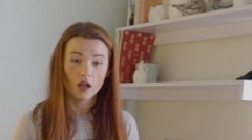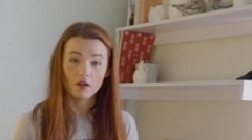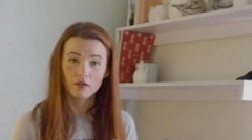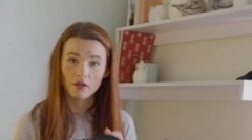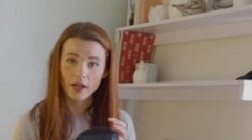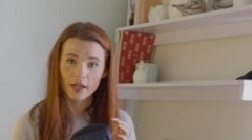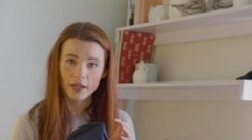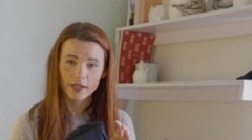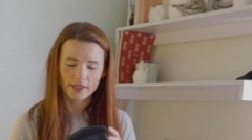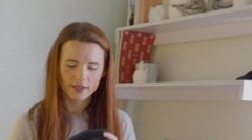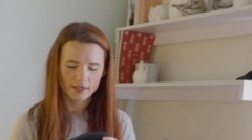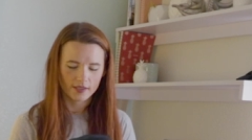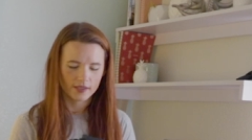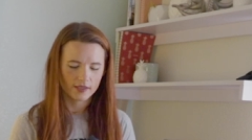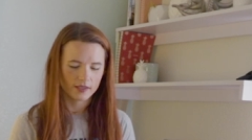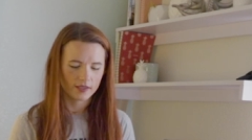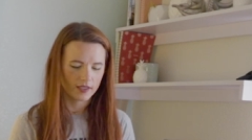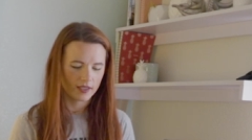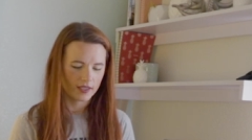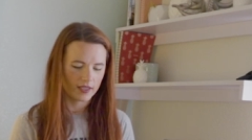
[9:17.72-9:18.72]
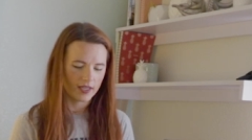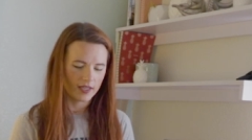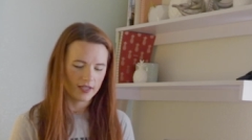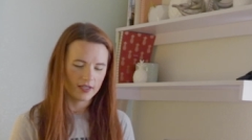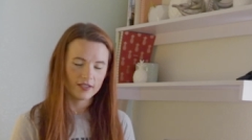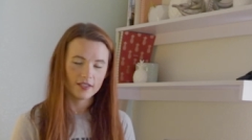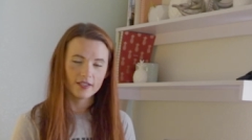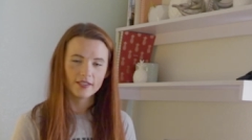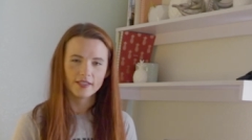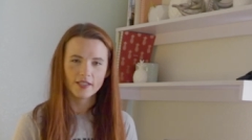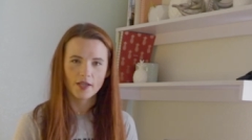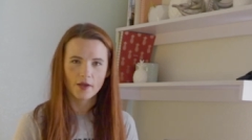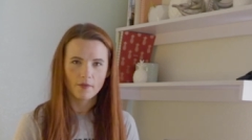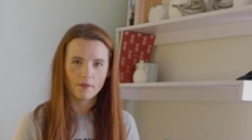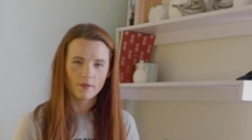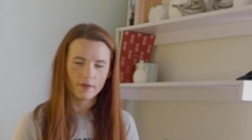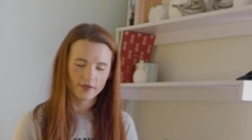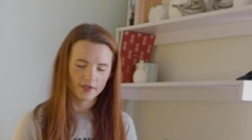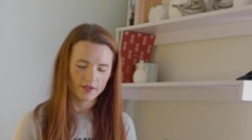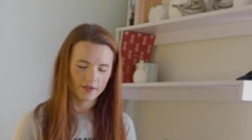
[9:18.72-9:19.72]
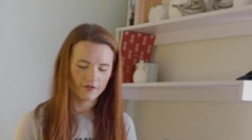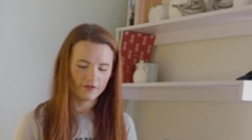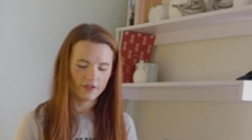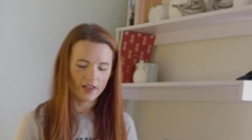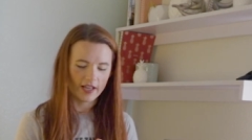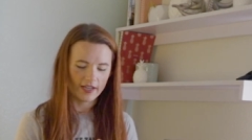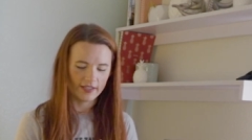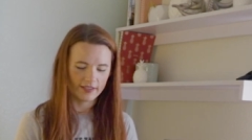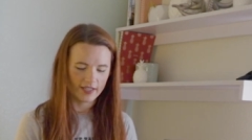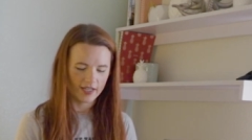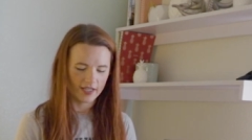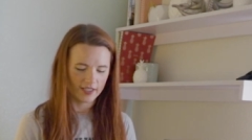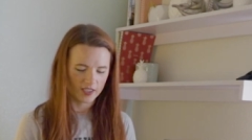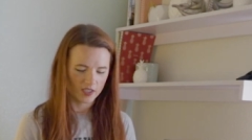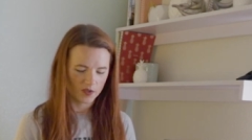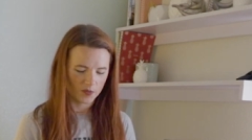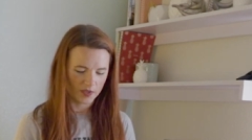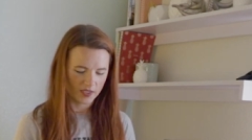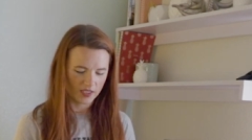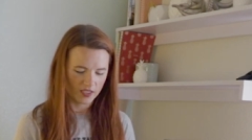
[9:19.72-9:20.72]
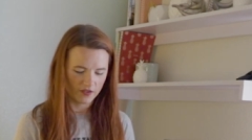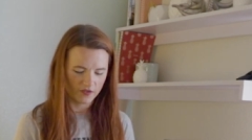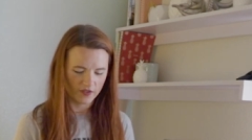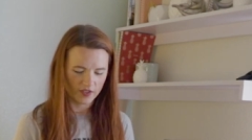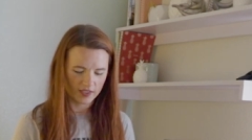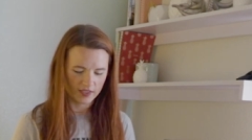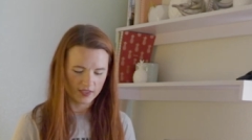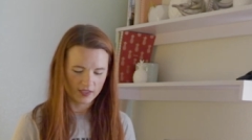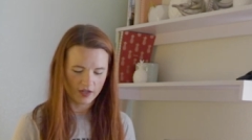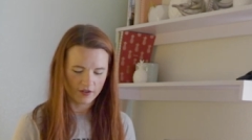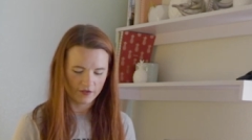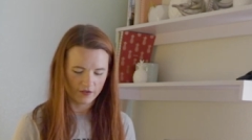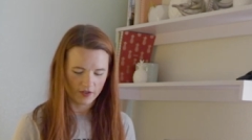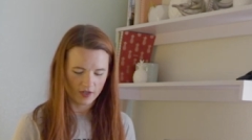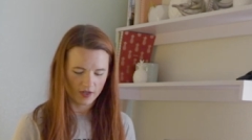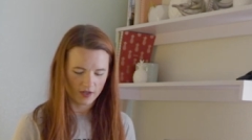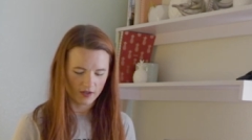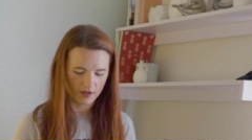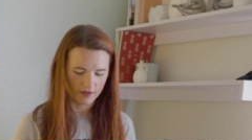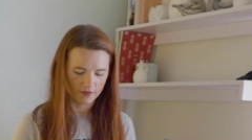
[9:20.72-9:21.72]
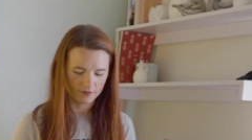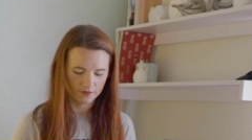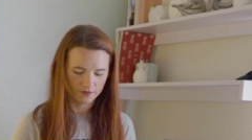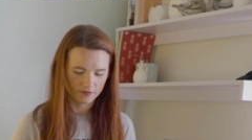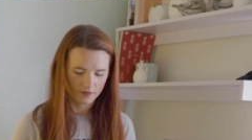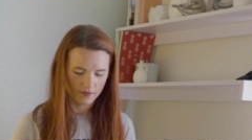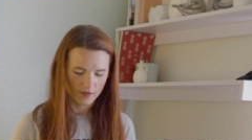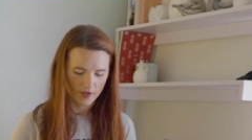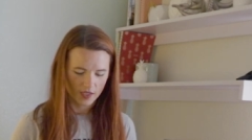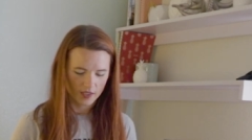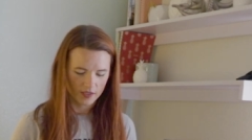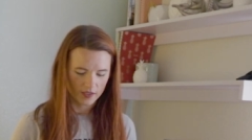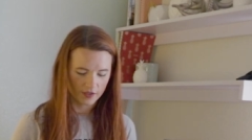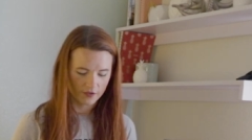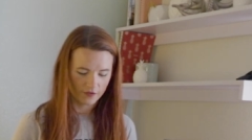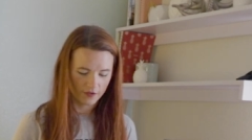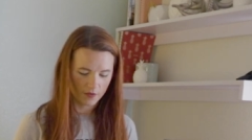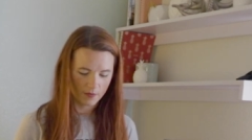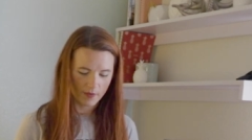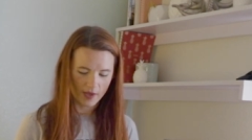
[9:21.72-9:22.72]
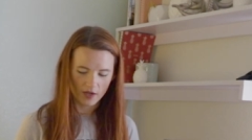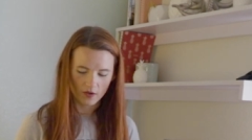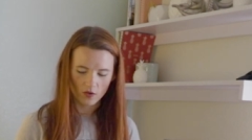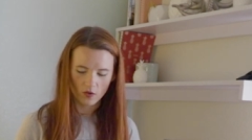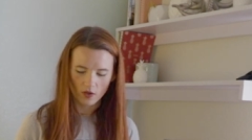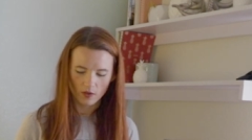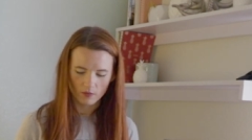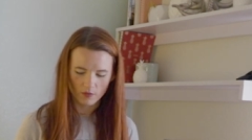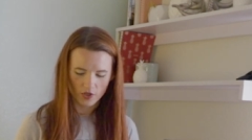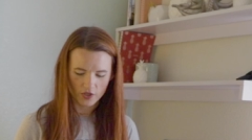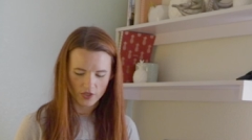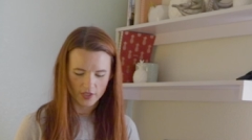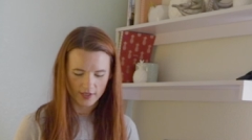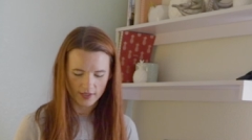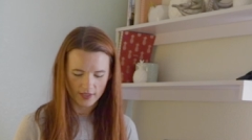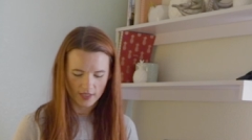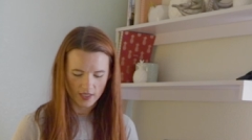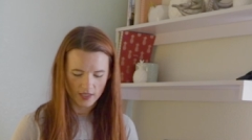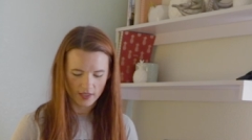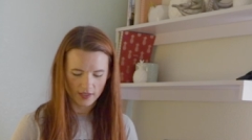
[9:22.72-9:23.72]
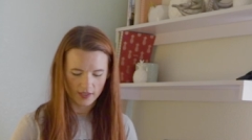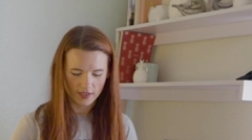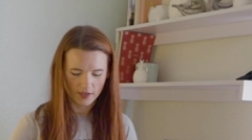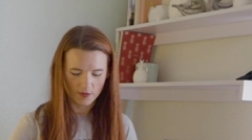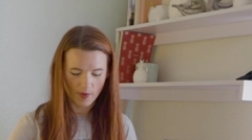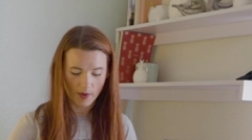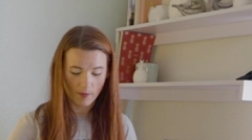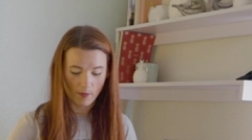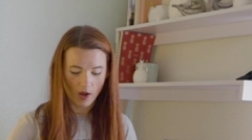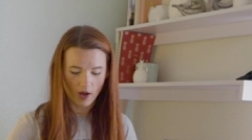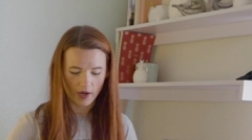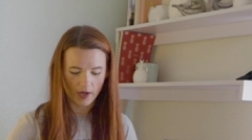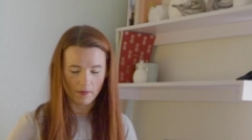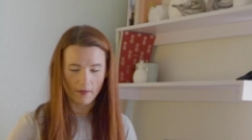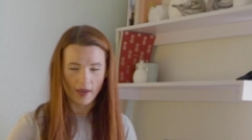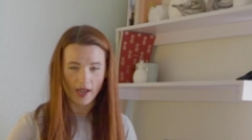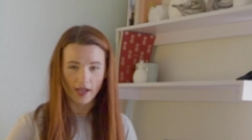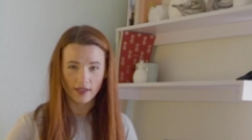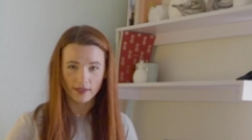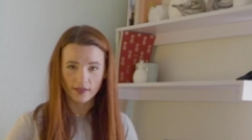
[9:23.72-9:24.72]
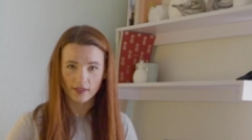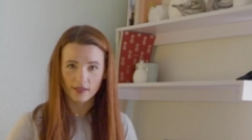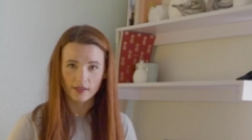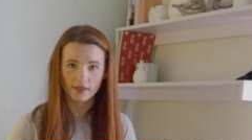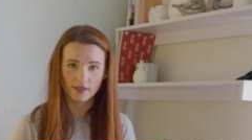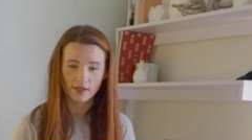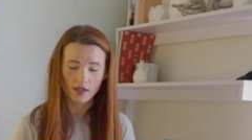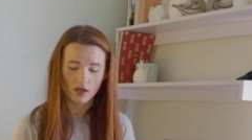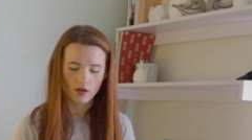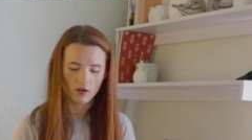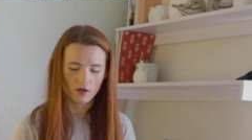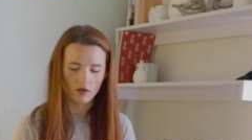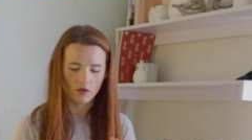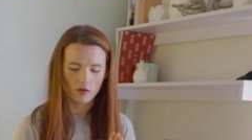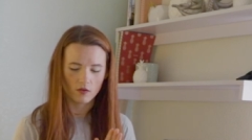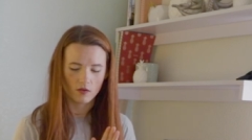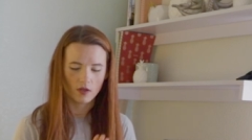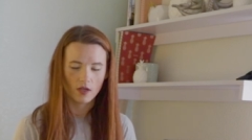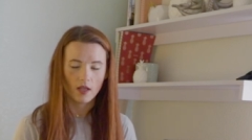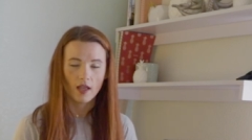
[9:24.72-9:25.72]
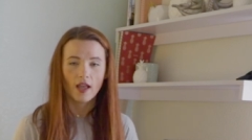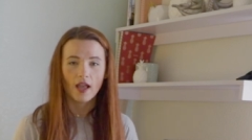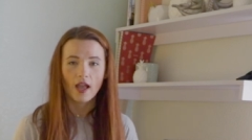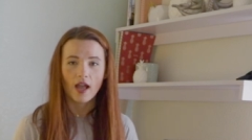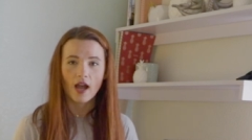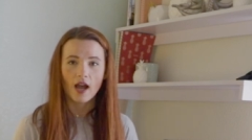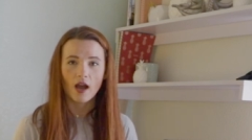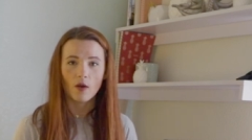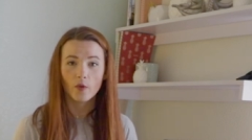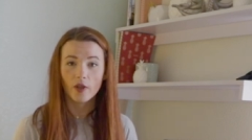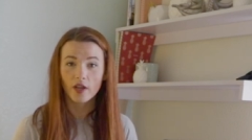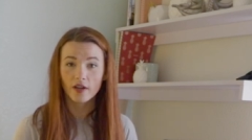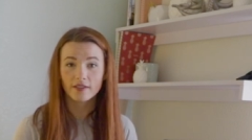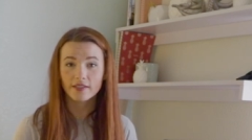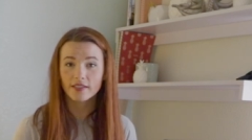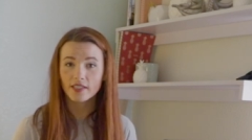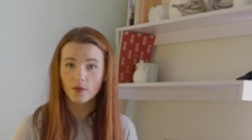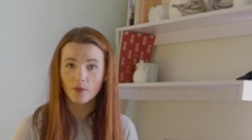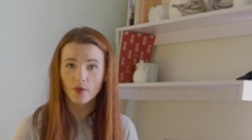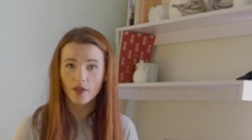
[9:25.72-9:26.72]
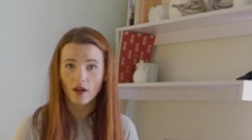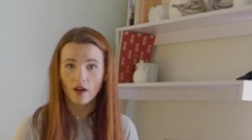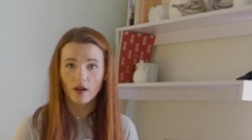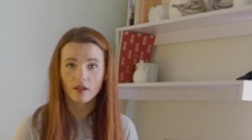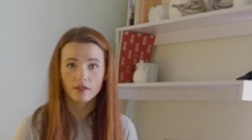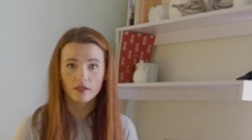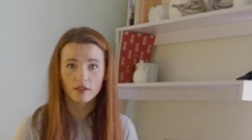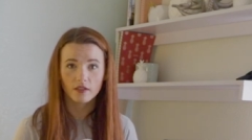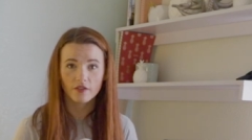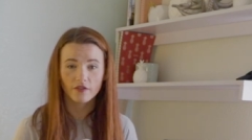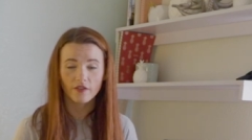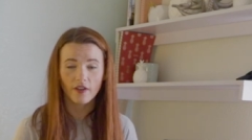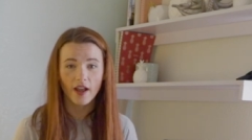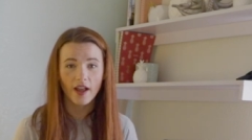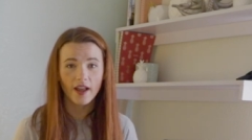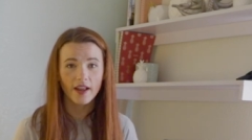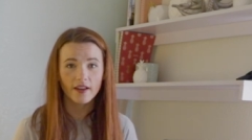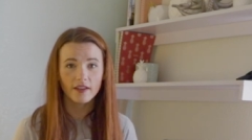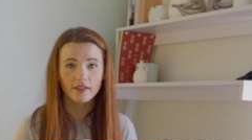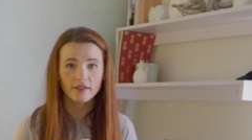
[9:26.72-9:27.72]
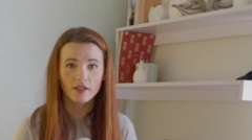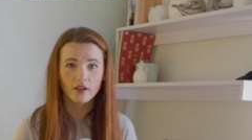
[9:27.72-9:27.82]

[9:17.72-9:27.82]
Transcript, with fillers: all right, getting into some flight attendant specific stuff here. This is for medical emergency. This is my pocket mask. So we are CPR certified.